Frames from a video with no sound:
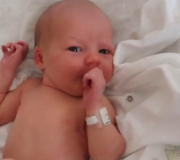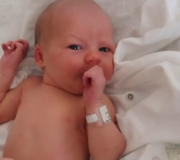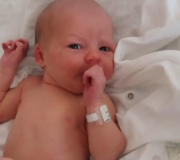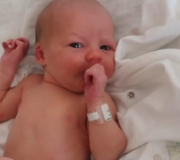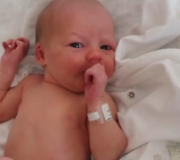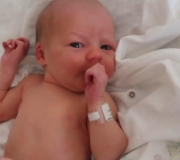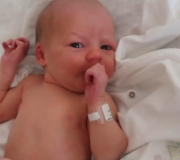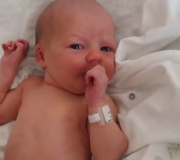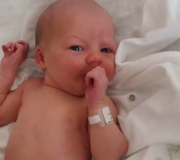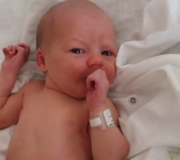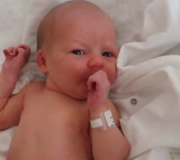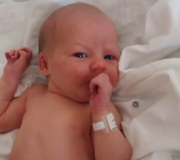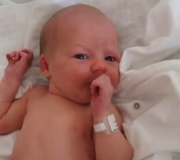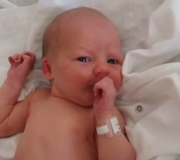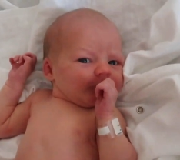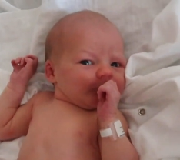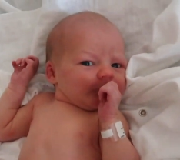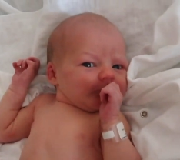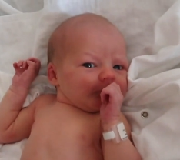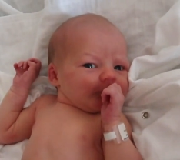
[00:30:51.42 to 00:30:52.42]

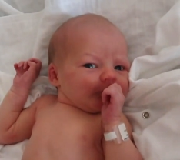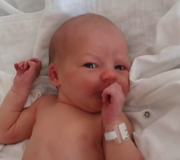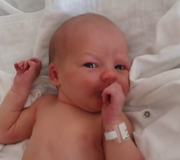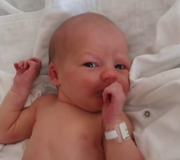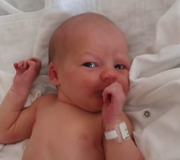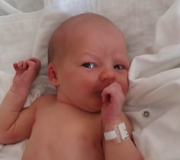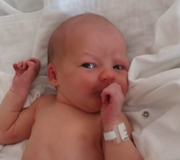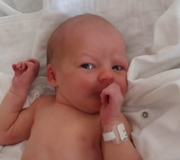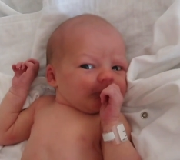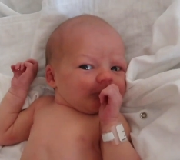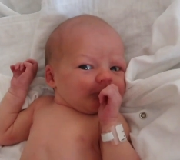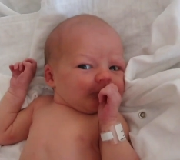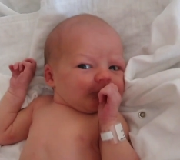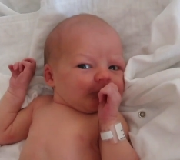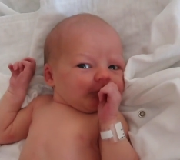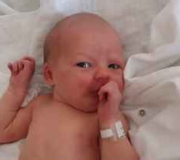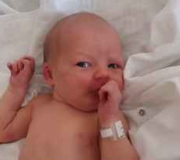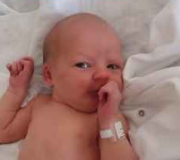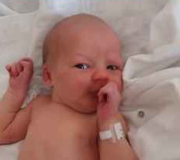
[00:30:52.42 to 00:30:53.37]
(silence)